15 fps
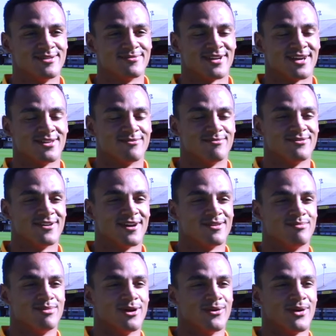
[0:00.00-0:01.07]
get a
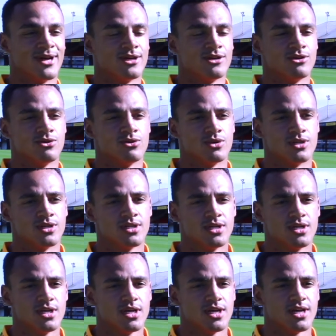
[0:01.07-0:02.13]
blow out of you,
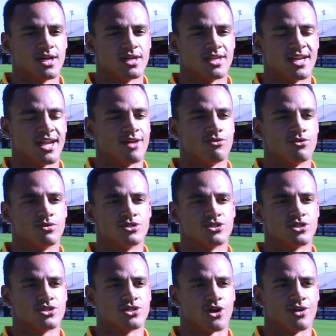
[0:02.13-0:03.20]
and then everyone's
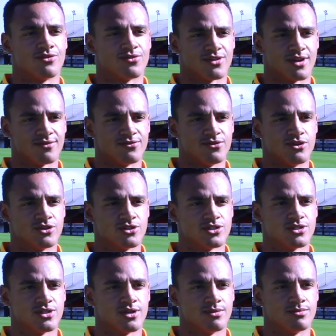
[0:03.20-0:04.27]
just dying for that
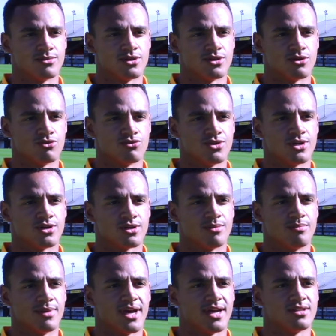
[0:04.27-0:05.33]
first, you know, real
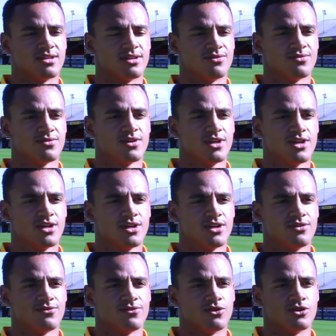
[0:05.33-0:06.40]
competitive
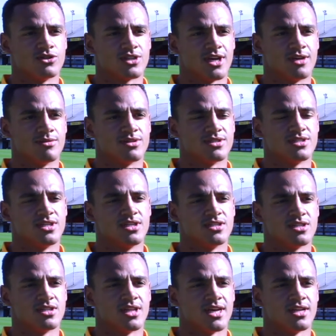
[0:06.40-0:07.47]
first game of the
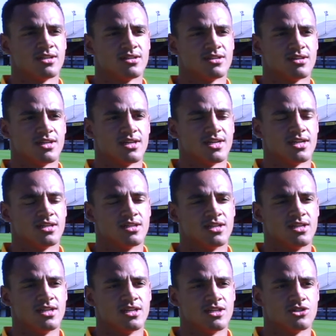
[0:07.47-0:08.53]
season then in the
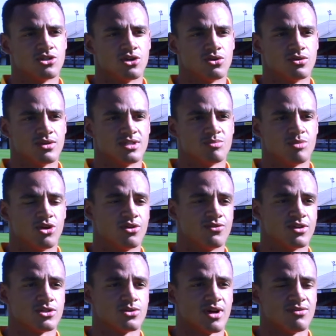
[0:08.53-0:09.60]
league. So it's
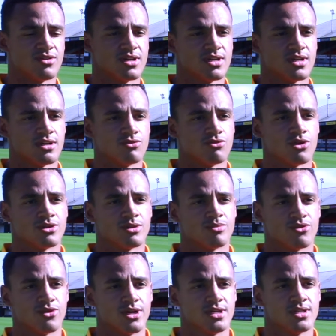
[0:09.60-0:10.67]
perfect to have it at Rodney
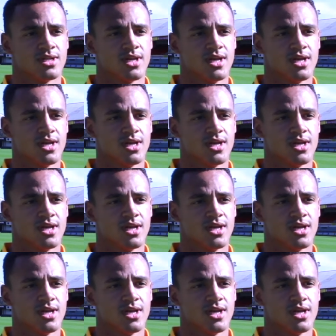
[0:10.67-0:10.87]
Parade.